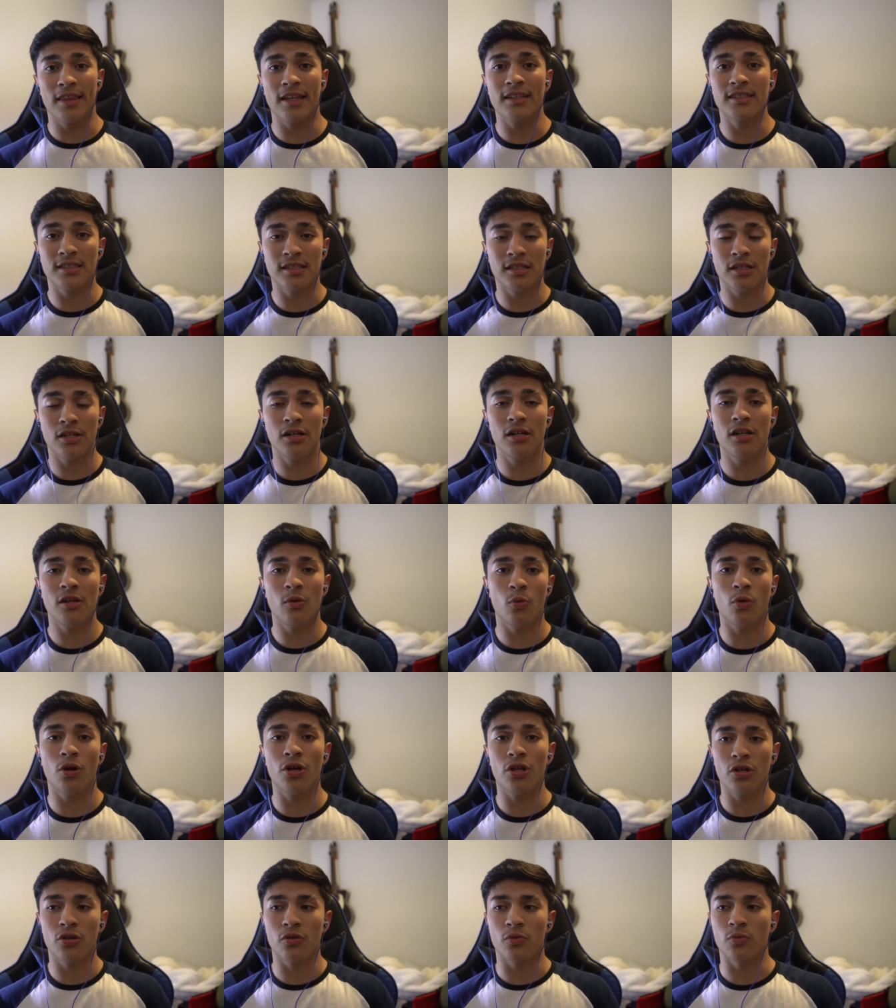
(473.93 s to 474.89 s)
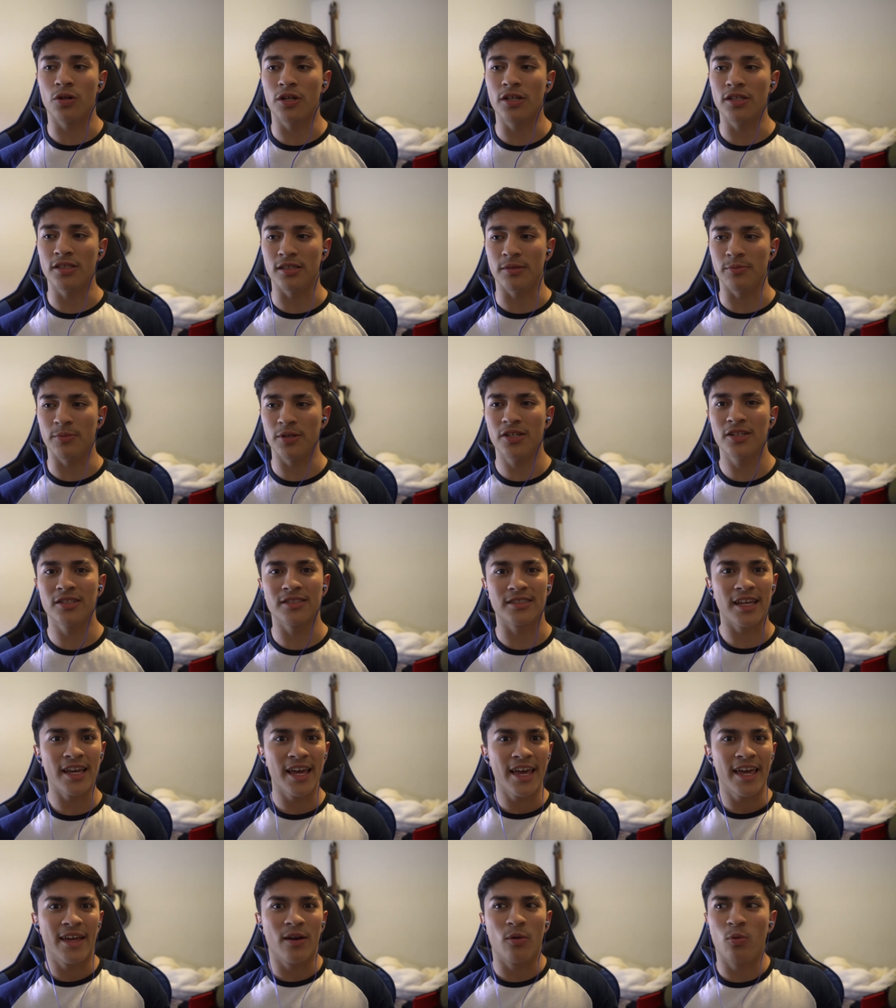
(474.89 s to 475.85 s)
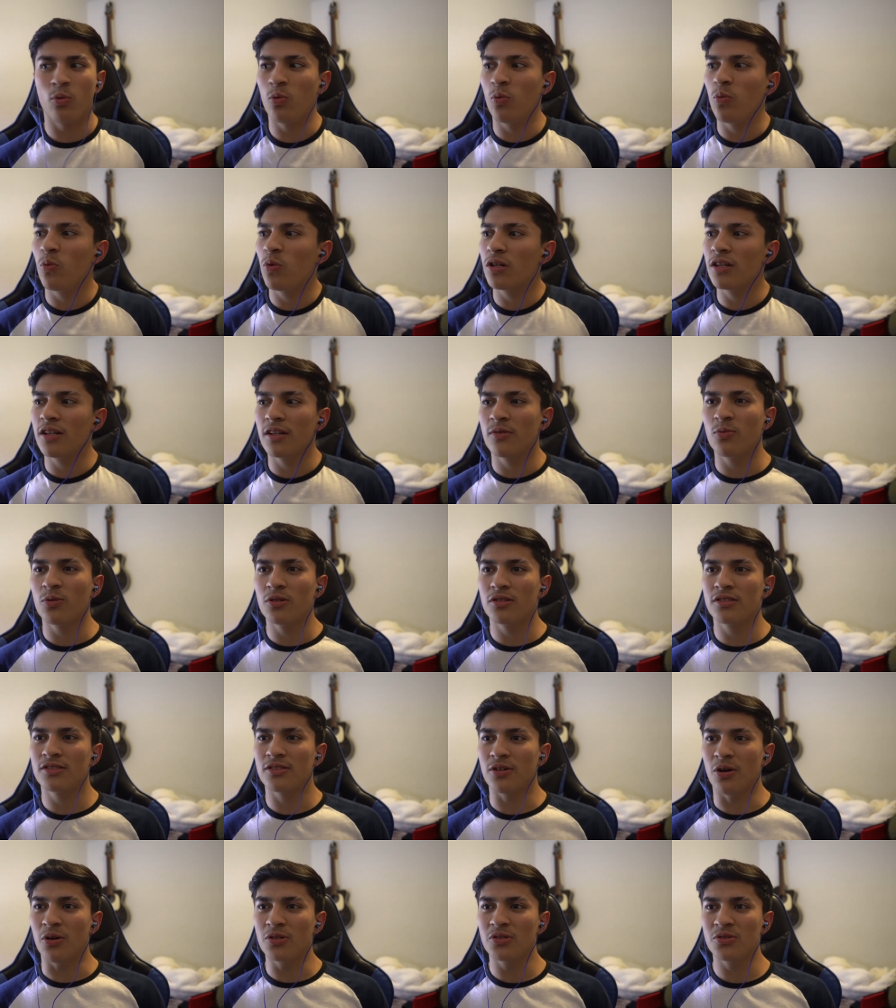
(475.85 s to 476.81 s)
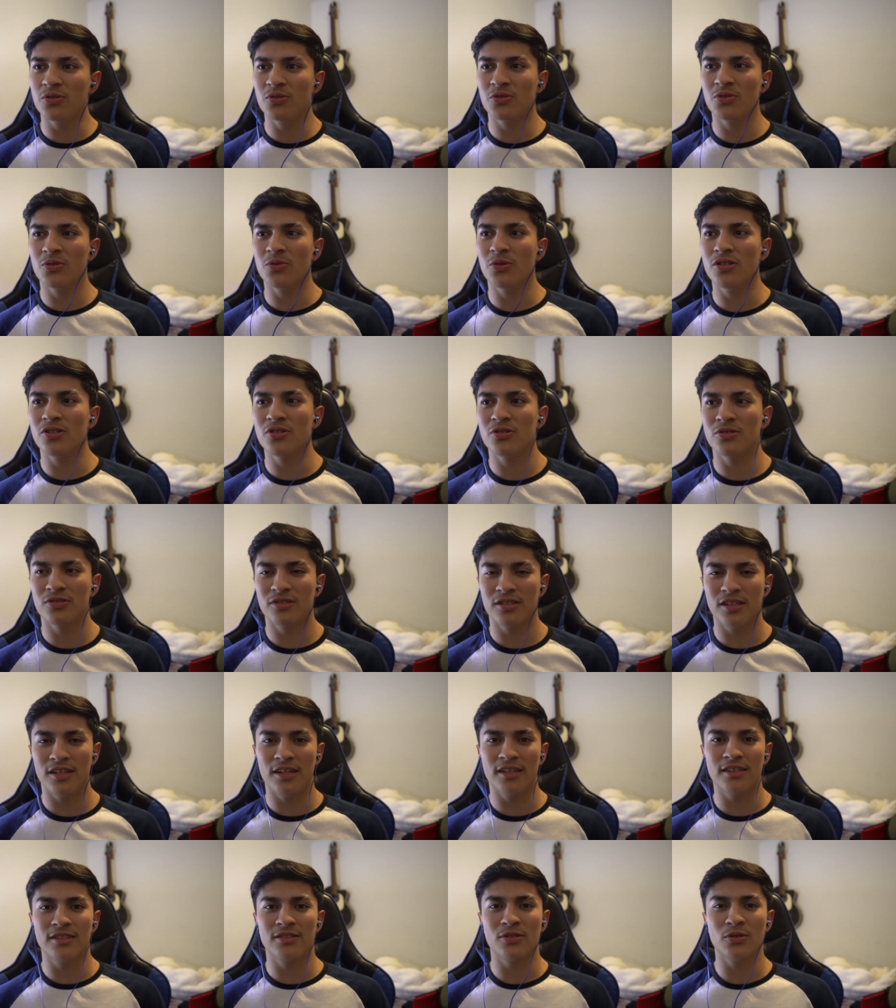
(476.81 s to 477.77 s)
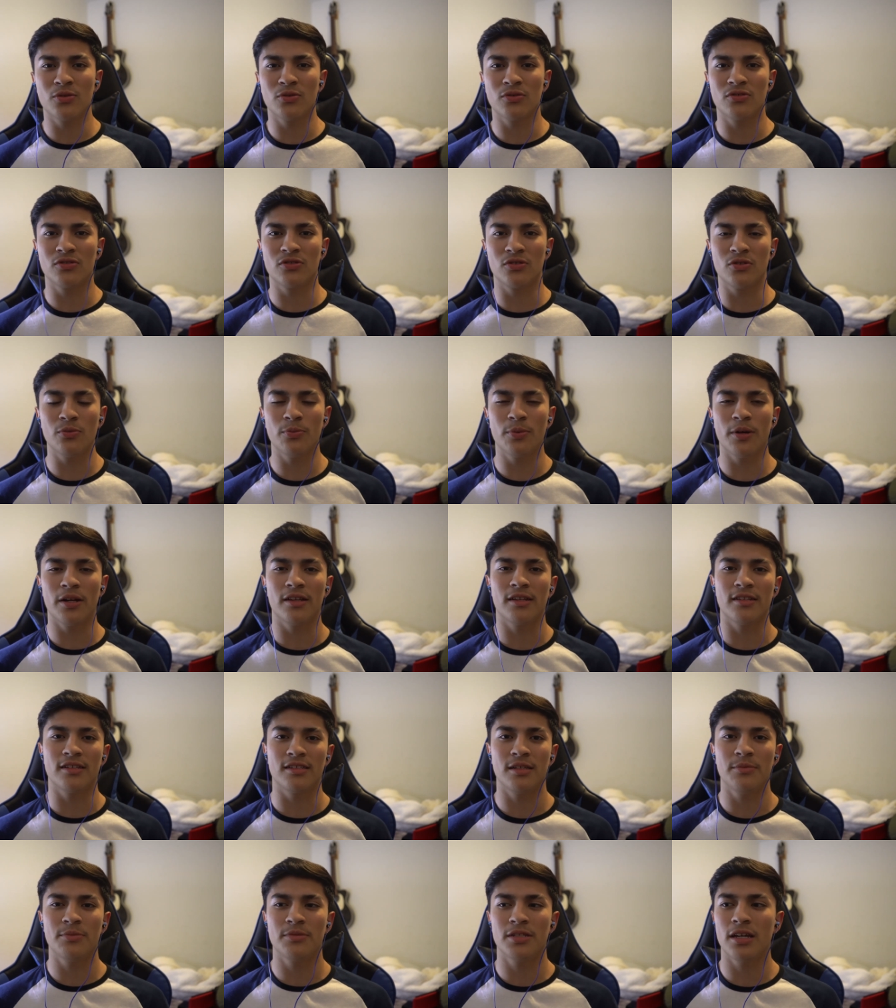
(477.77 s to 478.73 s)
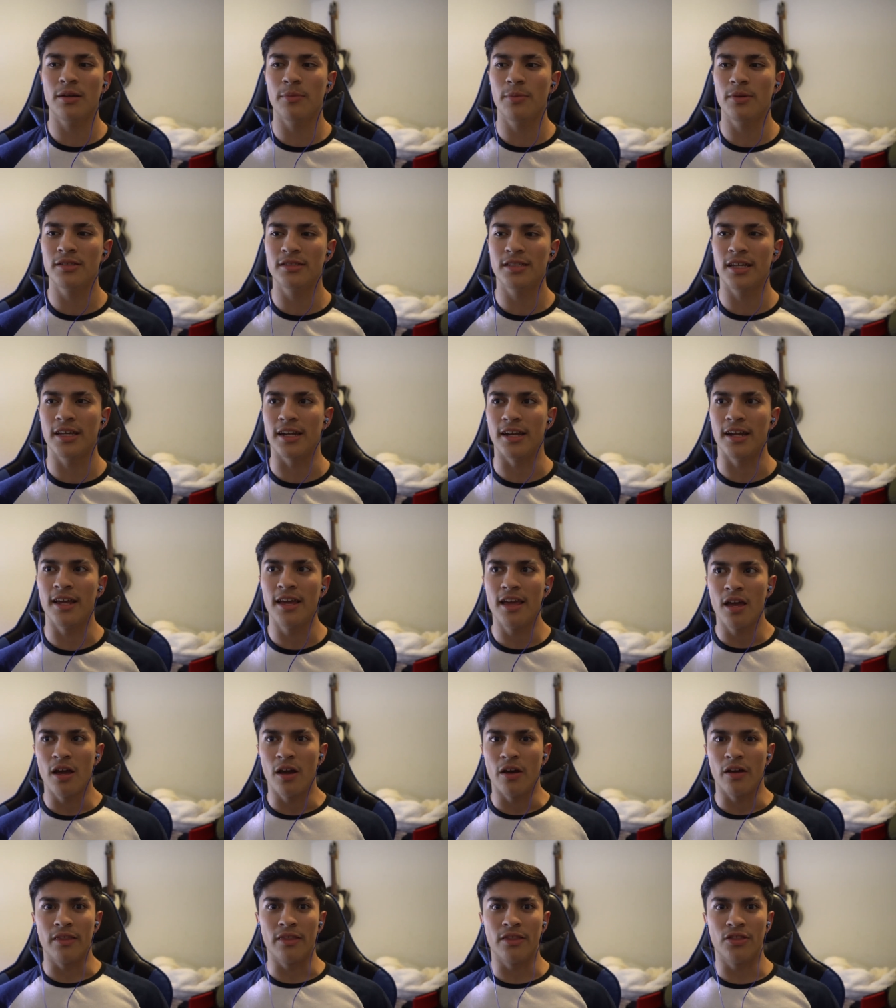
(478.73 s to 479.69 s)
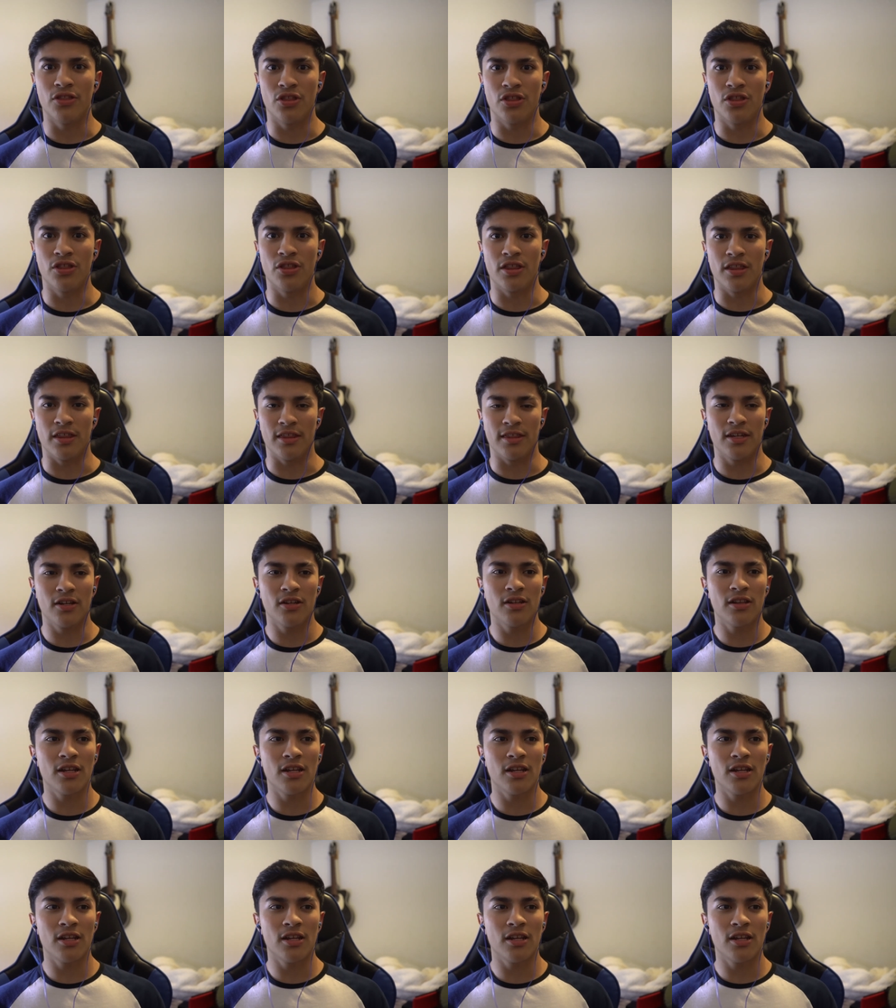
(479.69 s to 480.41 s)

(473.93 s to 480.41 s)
That's literally what you're raising. Because what what's also so interesting and so stupid at the same time is that they're